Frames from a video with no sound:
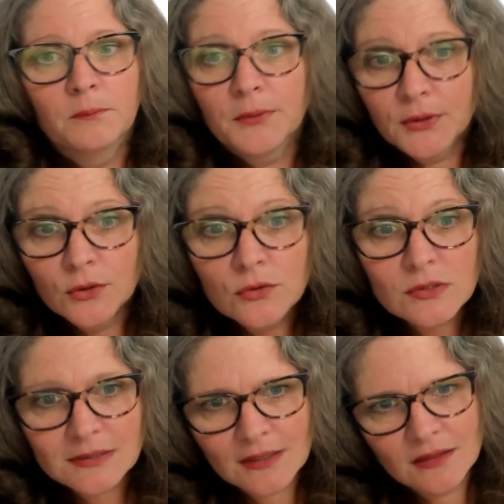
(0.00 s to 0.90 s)

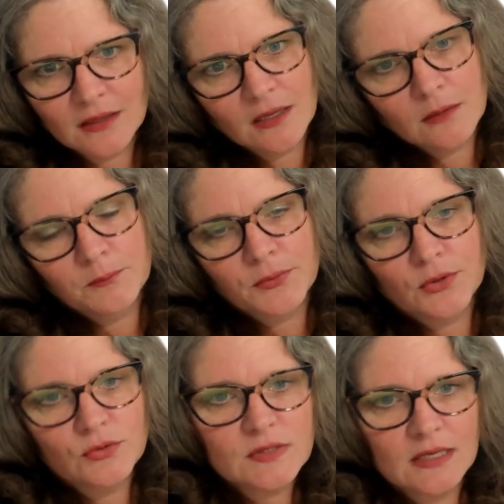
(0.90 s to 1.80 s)
Blues, I think
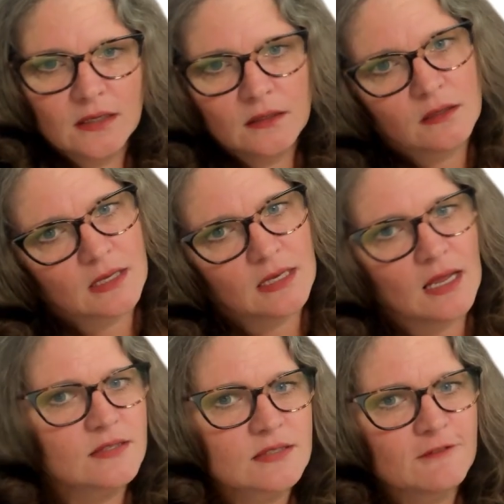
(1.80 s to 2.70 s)
blues can
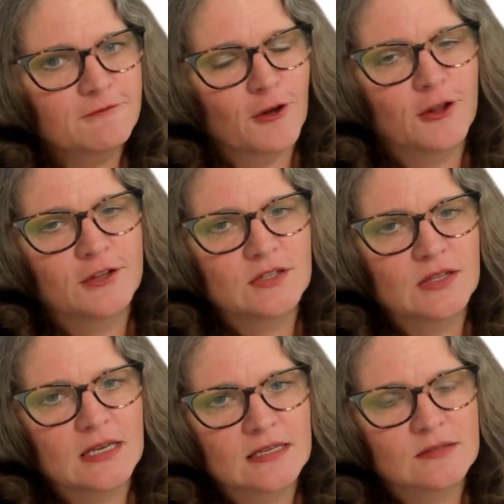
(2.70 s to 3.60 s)
easily fall
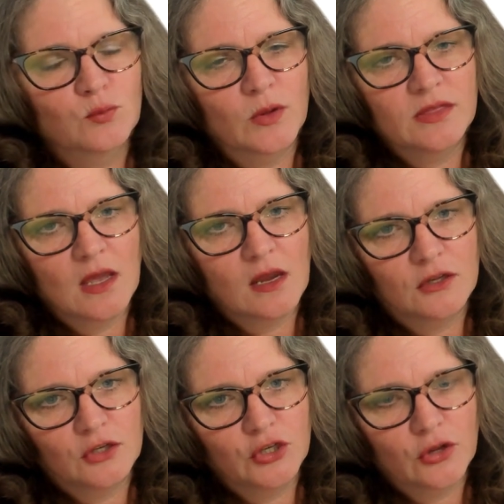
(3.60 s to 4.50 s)
into this with
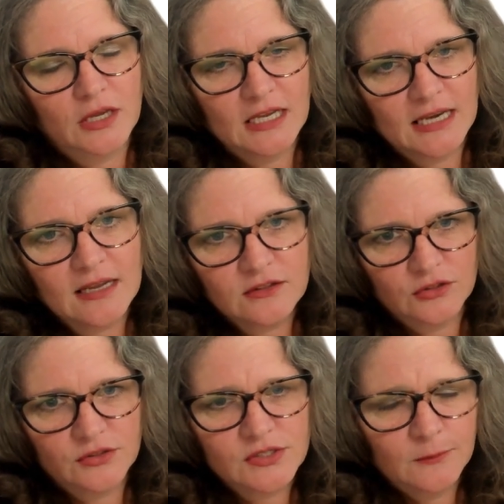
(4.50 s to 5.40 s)
the
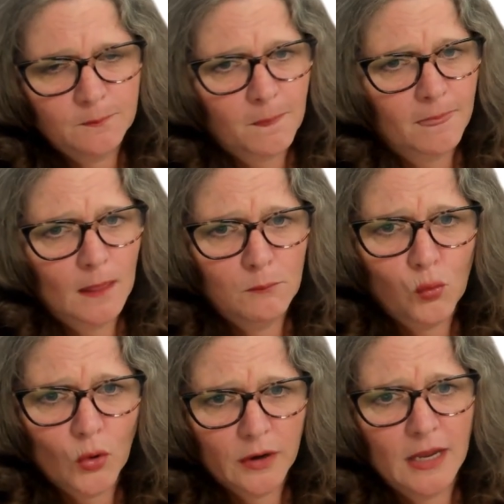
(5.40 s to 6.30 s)
connectors,
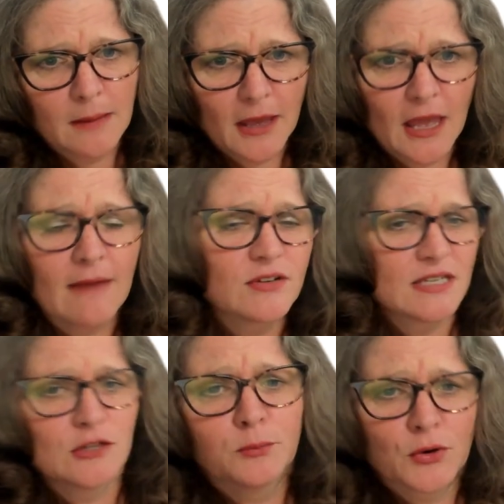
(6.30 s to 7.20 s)
worrying about every
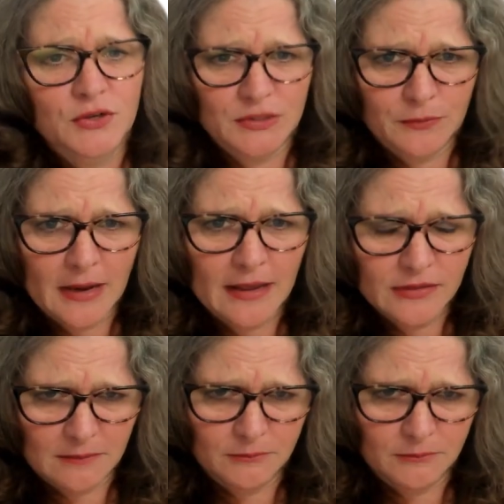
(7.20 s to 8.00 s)
single person around